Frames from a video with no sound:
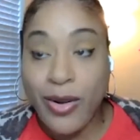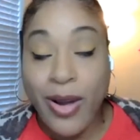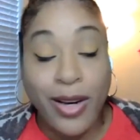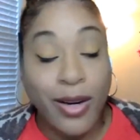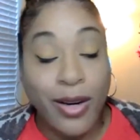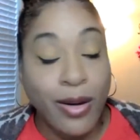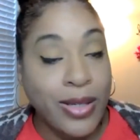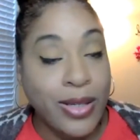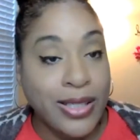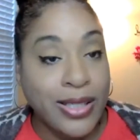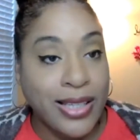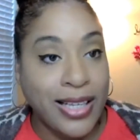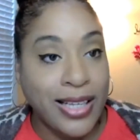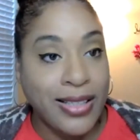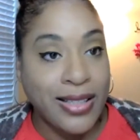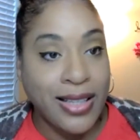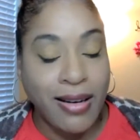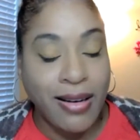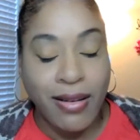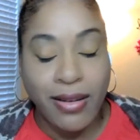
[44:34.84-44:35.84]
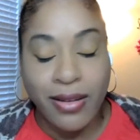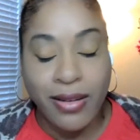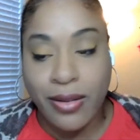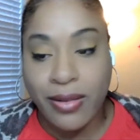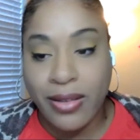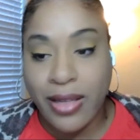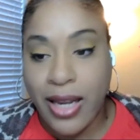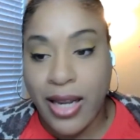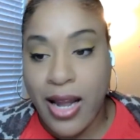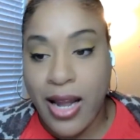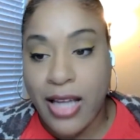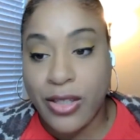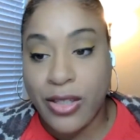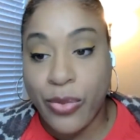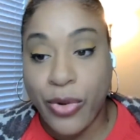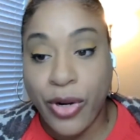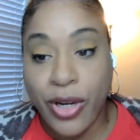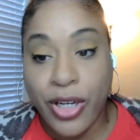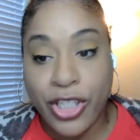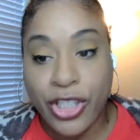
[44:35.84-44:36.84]
And so I know it's getting a little late, guys.
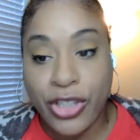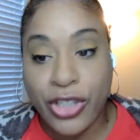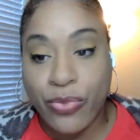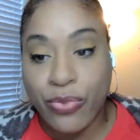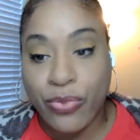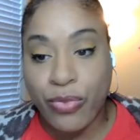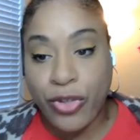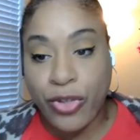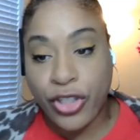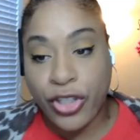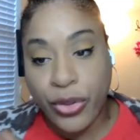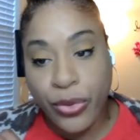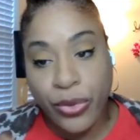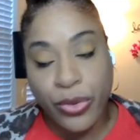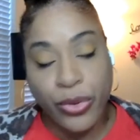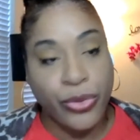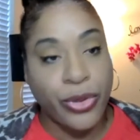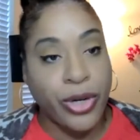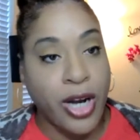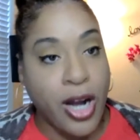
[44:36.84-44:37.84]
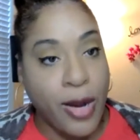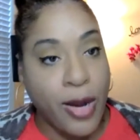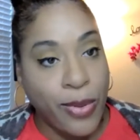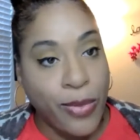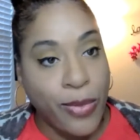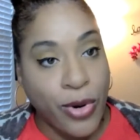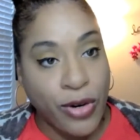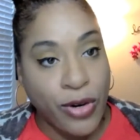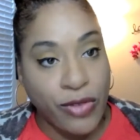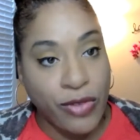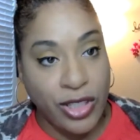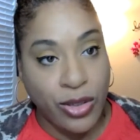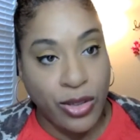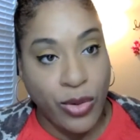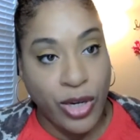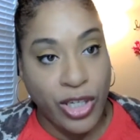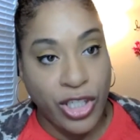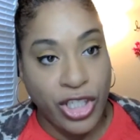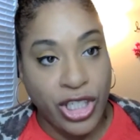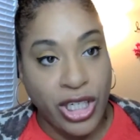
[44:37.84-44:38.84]
So we're going to shoot through a couple more of these
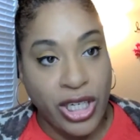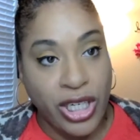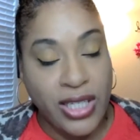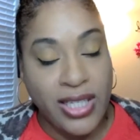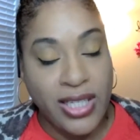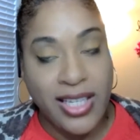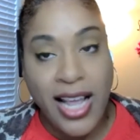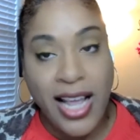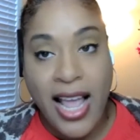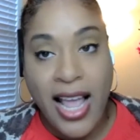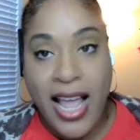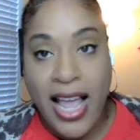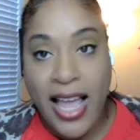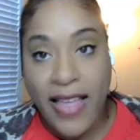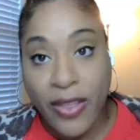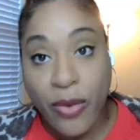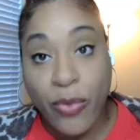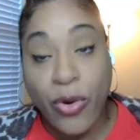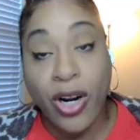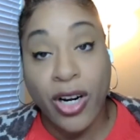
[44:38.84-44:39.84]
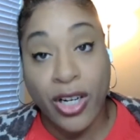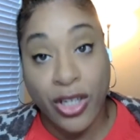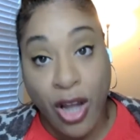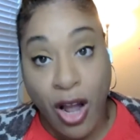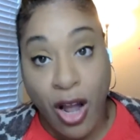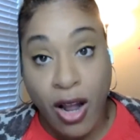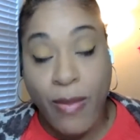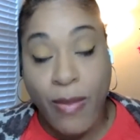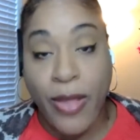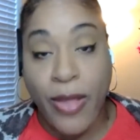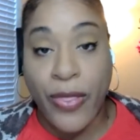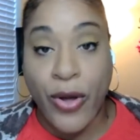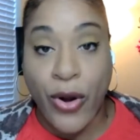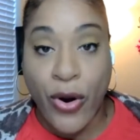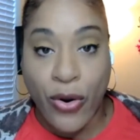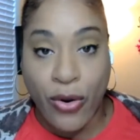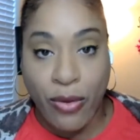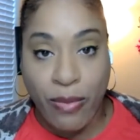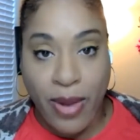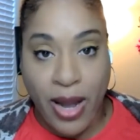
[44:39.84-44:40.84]
questions, and then we're going to talk about the
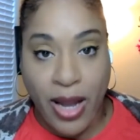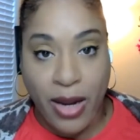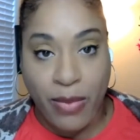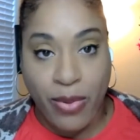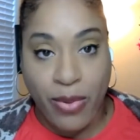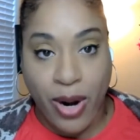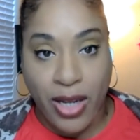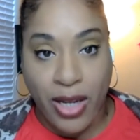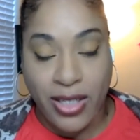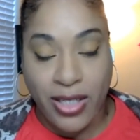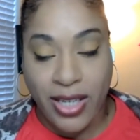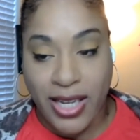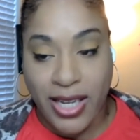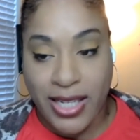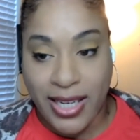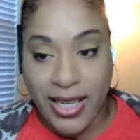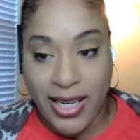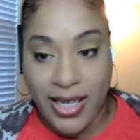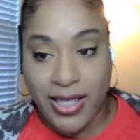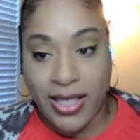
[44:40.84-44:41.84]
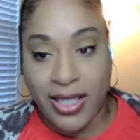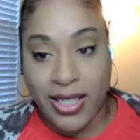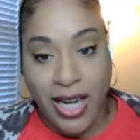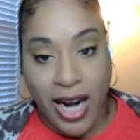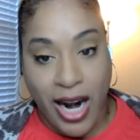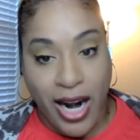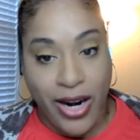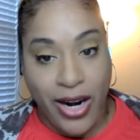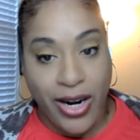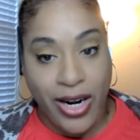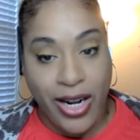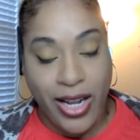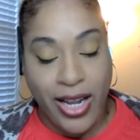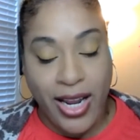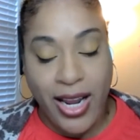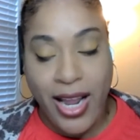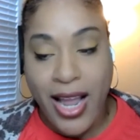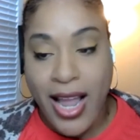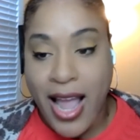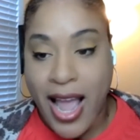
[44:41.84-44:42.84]
home buying process in its
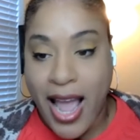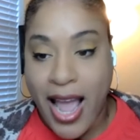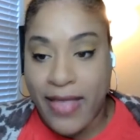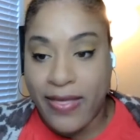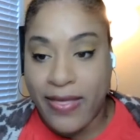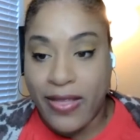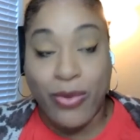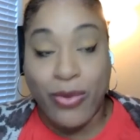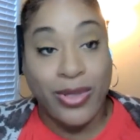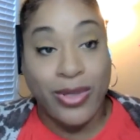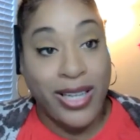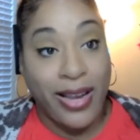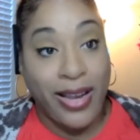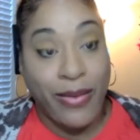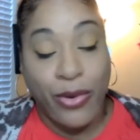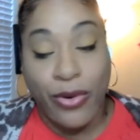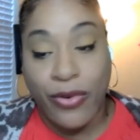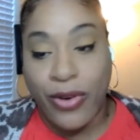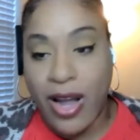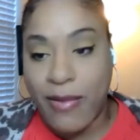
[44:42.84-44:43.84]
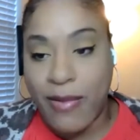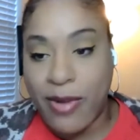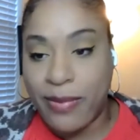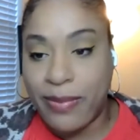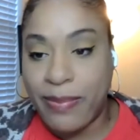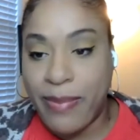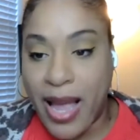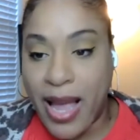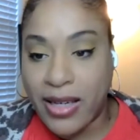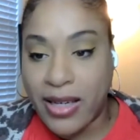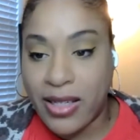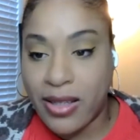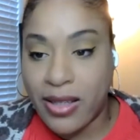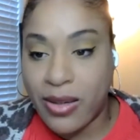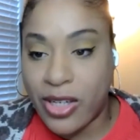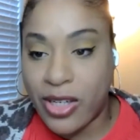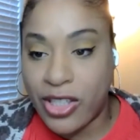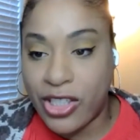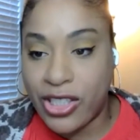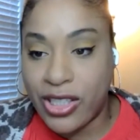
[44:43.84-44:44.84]
entirety. And then we'll come up back to the
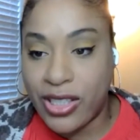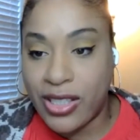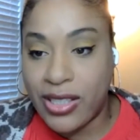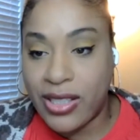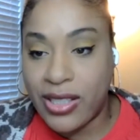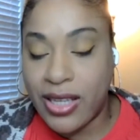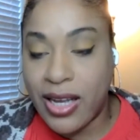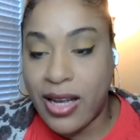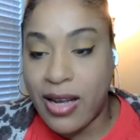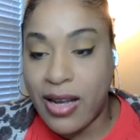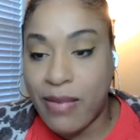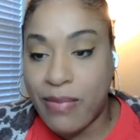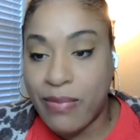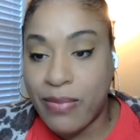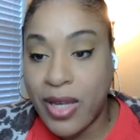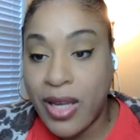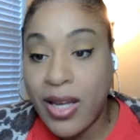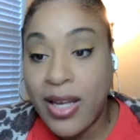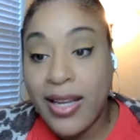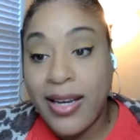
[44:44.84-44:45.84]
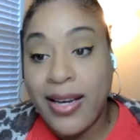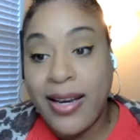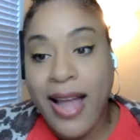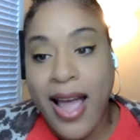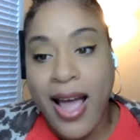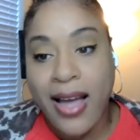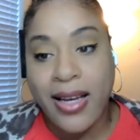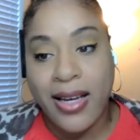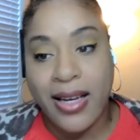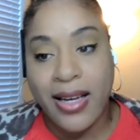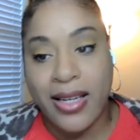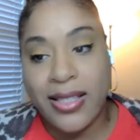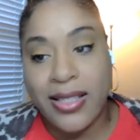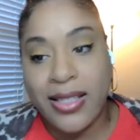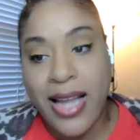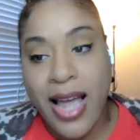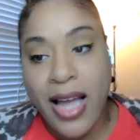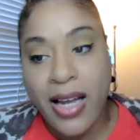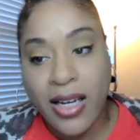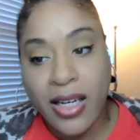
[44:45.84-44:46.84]
questions. NACA, is
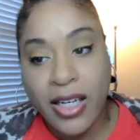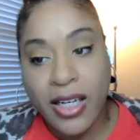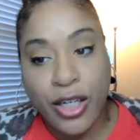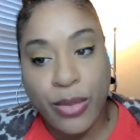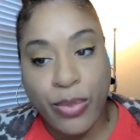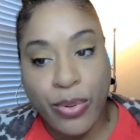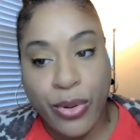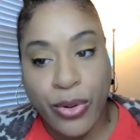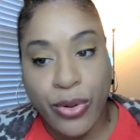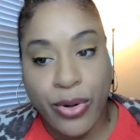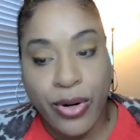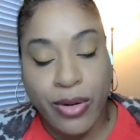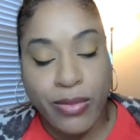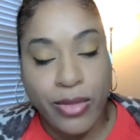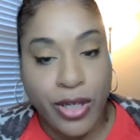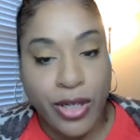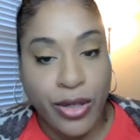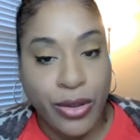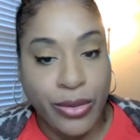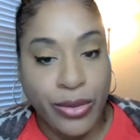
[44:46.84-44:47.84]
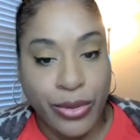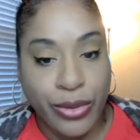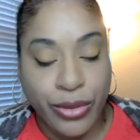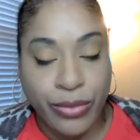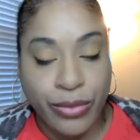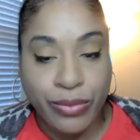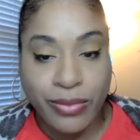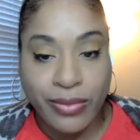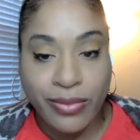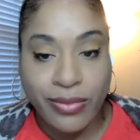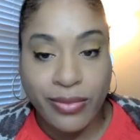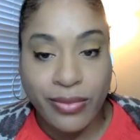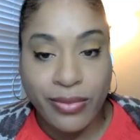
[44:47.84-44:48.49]
NACA a good program to go through?